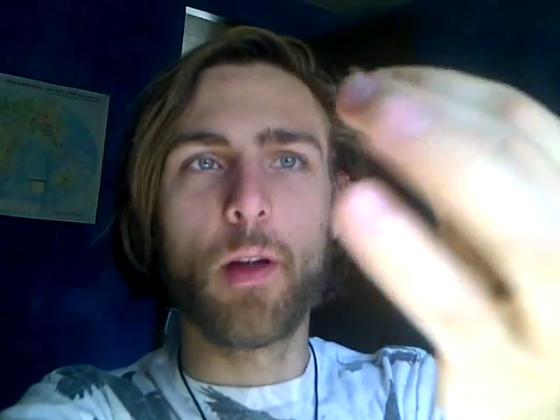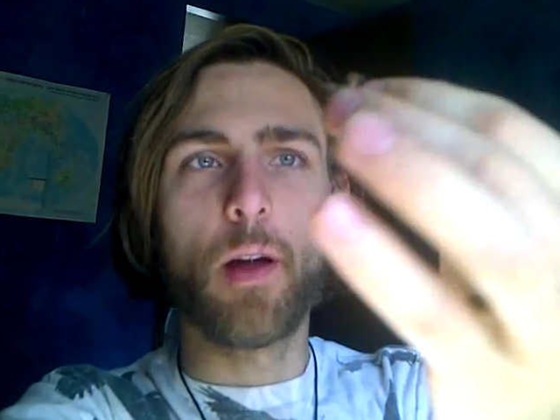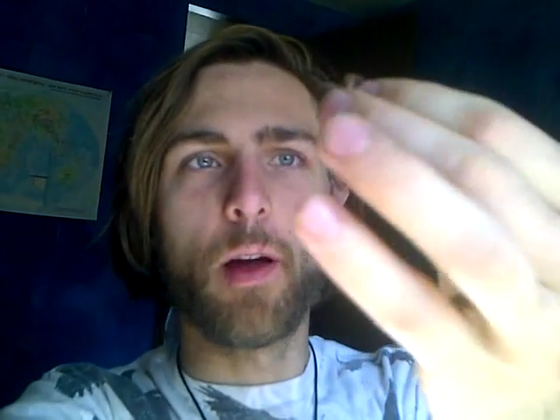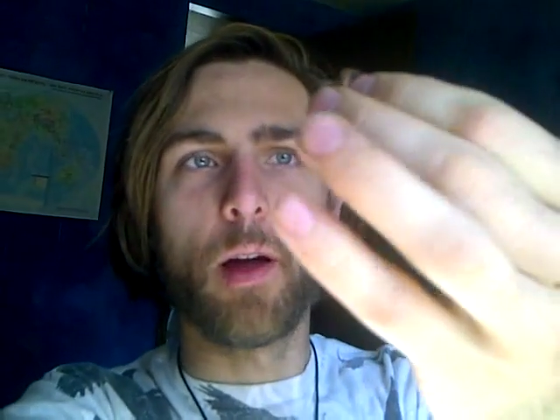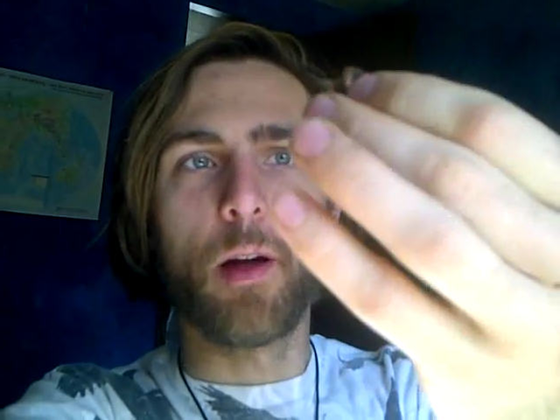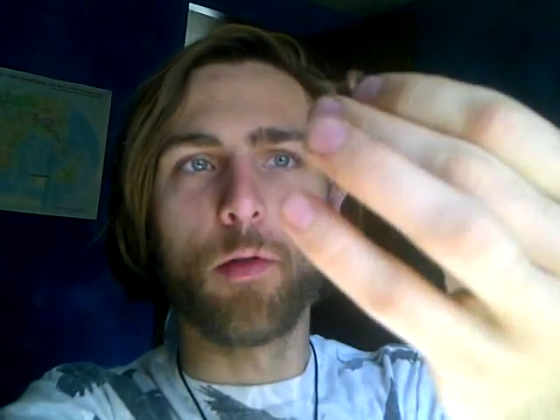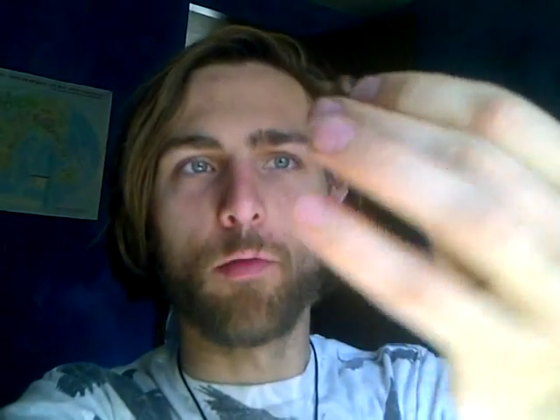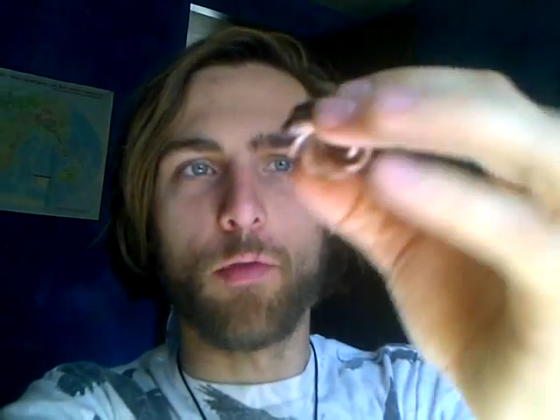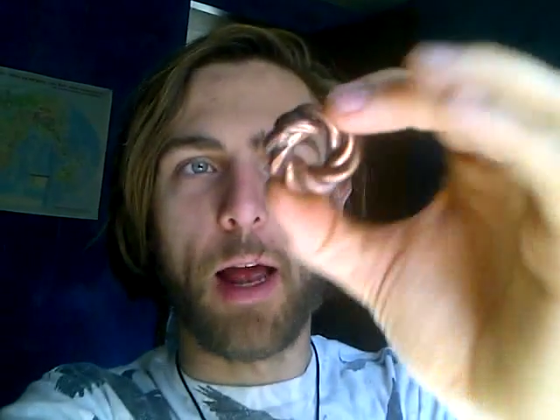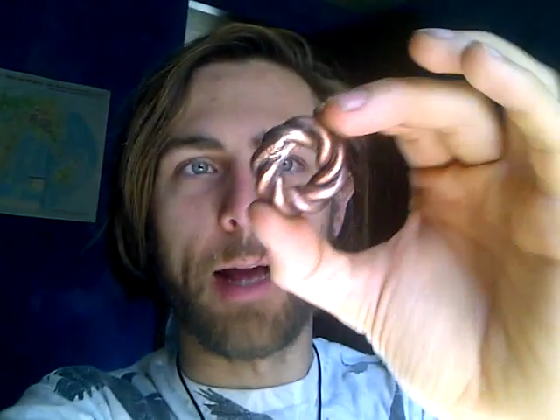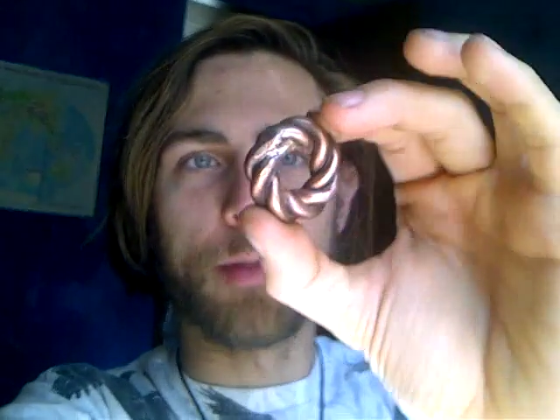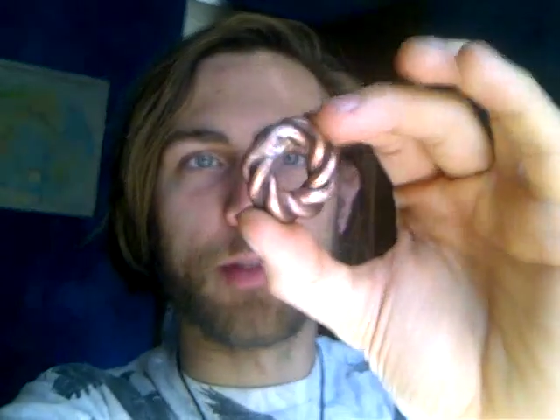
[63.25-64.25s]
uh,
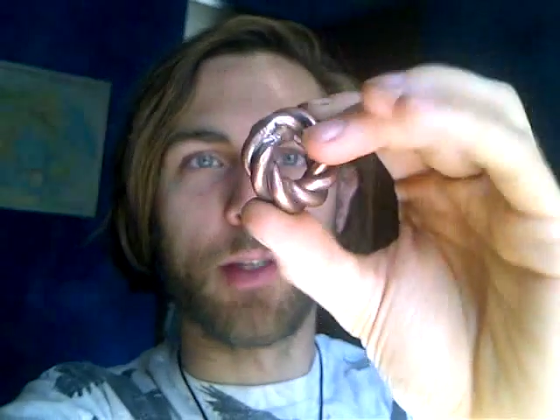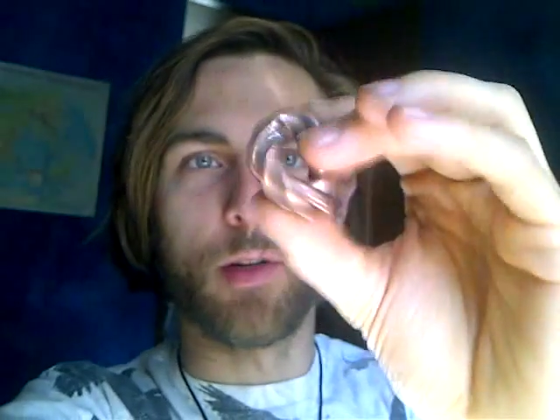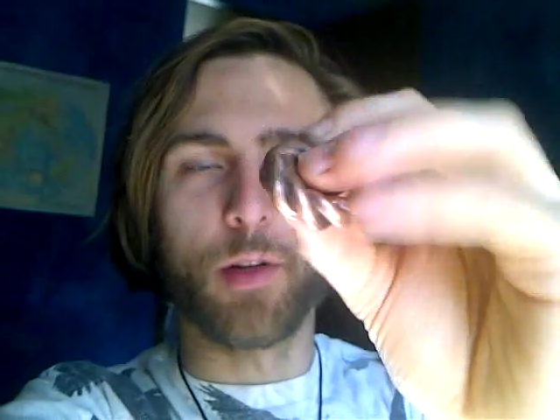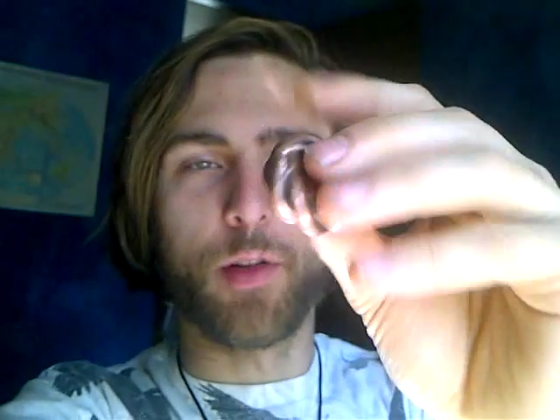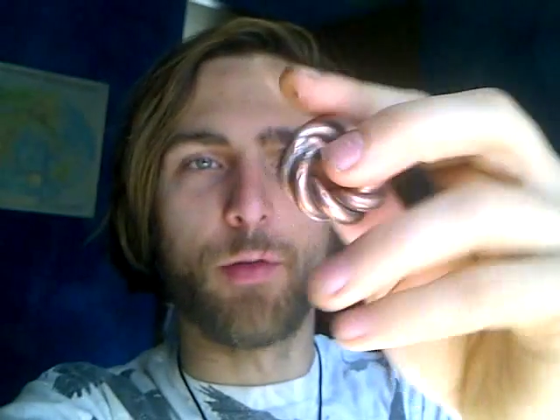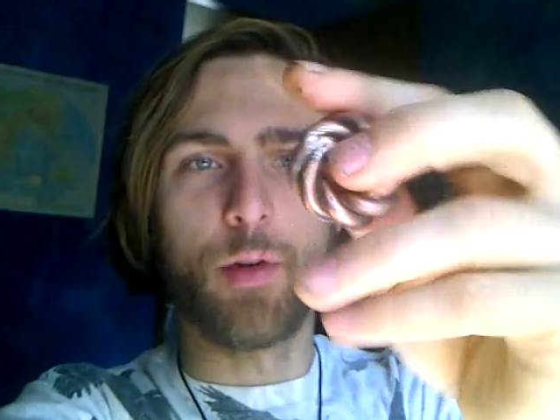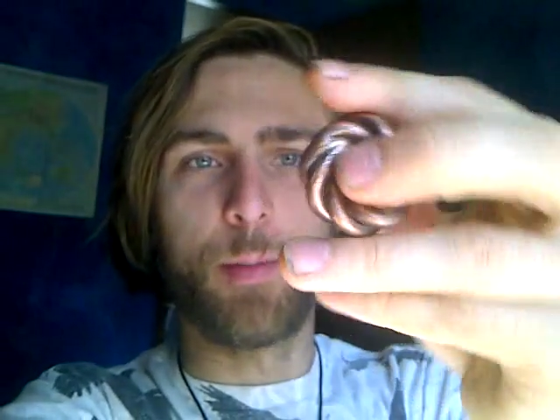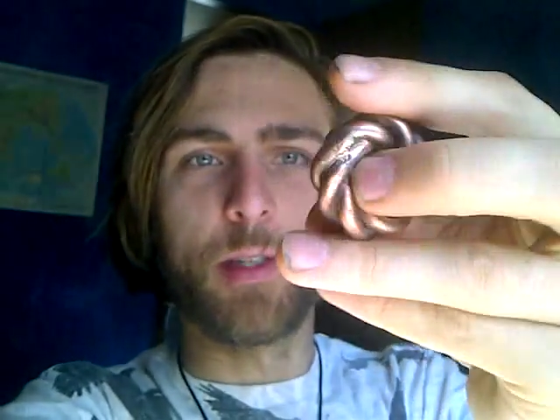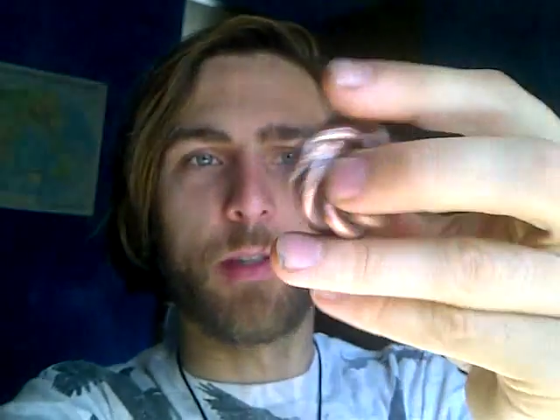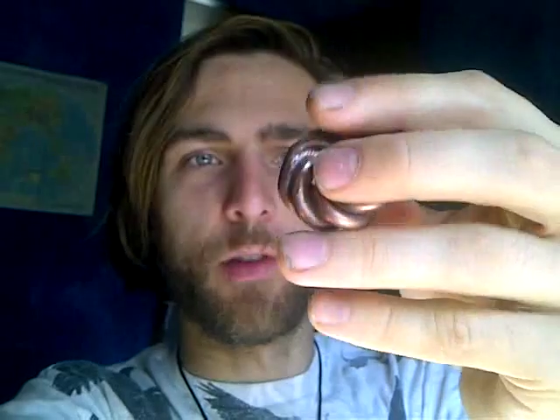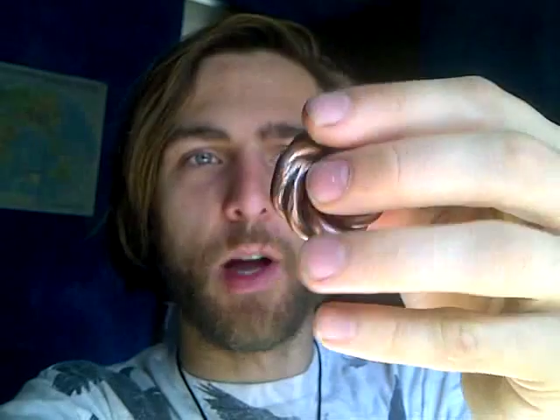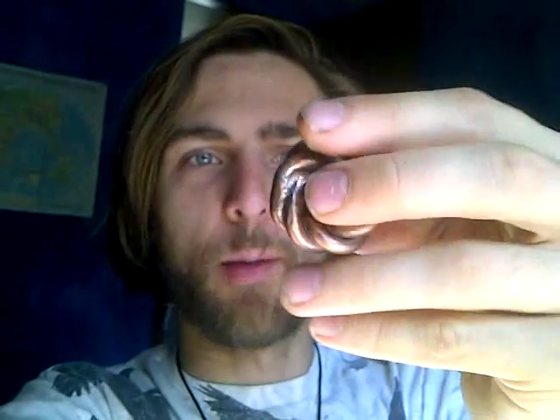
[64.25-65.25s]
wraps. I took three
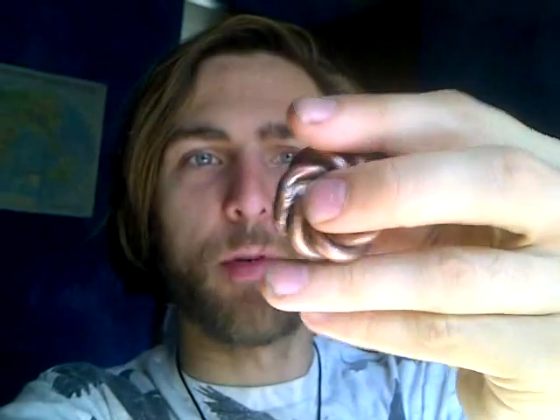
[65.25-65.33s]
pieces of